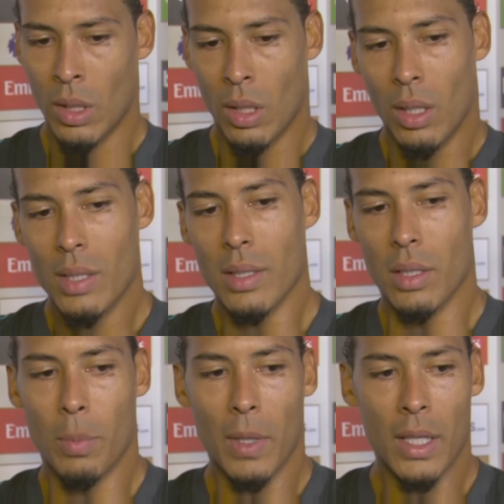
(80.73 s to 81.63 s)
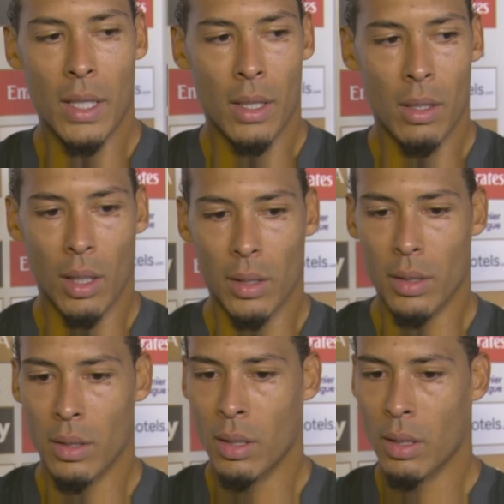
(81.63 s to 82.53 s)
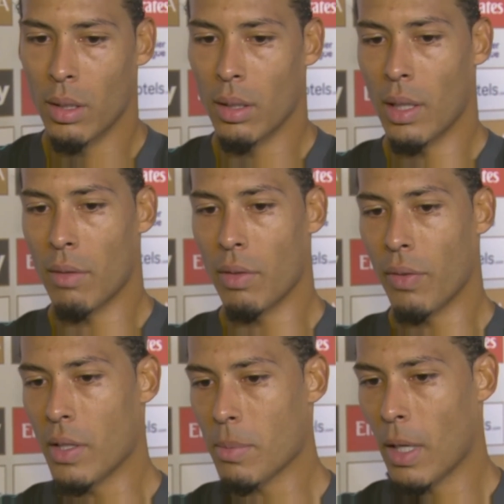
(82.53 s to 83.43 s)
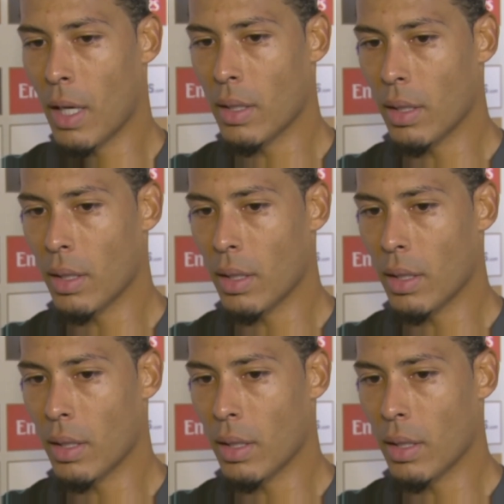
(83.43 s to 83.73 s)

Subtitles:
Listen, you play here in London, they have the fans behind,